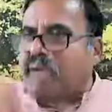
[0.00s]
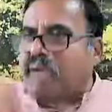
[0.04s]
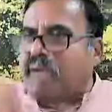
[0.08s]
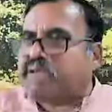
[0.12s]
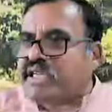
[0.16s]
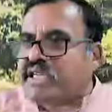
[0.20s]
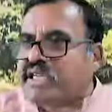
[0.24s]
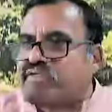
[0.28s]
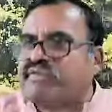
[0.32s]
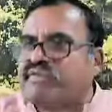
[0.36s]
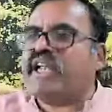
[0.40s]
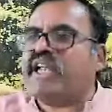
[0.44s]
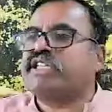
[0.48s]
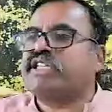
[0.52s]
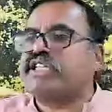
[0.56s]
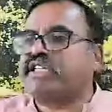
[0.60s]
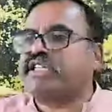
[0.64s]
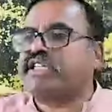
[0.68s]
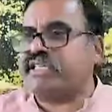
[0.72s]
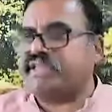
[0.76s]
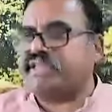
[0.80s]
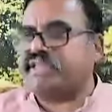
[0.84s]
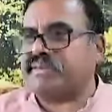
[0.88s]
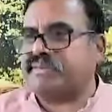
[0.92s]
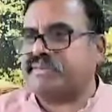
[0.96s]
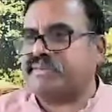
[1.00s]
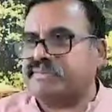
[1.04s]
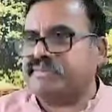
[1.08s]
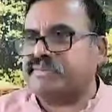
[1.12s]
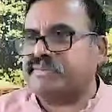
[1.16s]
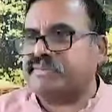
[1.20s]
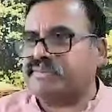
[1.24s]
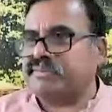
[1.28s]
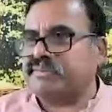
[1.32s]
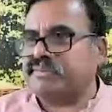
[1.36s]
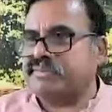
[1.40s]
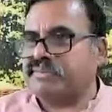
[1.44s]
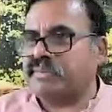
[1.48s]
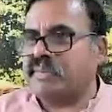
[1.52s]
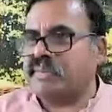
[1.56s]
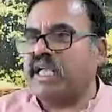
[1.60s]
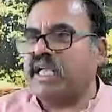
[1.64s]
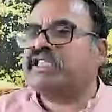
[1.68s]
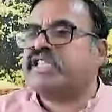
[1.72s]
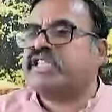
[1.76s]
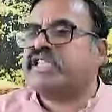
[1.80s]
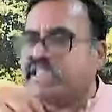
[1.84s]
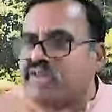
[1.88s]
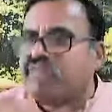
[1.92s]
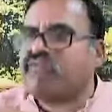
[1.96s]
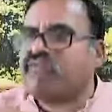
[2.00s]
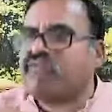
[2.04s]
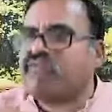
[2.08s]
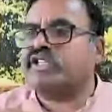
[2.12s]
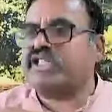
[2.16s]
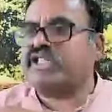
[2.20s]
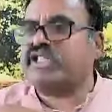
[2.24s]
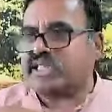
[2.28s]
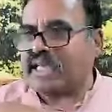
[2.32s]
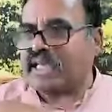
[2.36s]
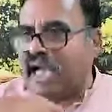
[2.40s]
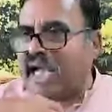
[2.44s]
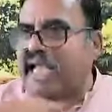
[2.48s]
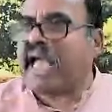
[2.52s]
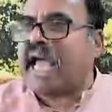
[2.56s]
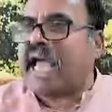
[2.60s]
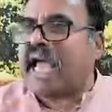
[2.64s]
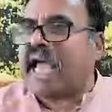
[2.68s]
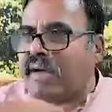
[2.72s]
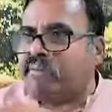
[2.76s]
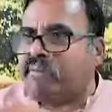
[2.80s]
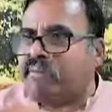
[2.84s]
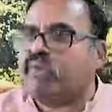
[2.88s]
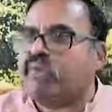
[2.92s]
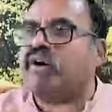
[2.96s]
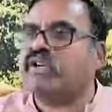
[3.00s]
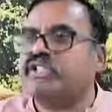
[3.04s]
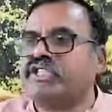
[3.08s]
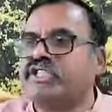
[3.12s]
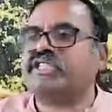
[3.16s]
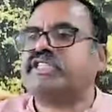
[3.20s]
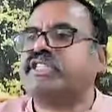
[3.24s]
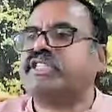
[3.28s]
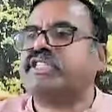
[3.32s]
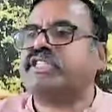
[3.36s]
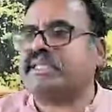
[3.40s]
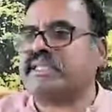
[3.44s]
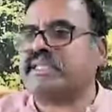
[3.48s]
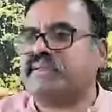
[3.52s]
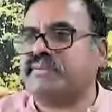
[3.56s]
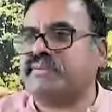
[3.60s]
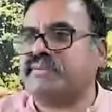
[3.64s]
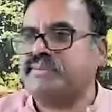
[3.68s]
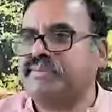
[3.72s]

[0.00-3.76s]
am stands for existence. Existence of consciousness. I am consciousness.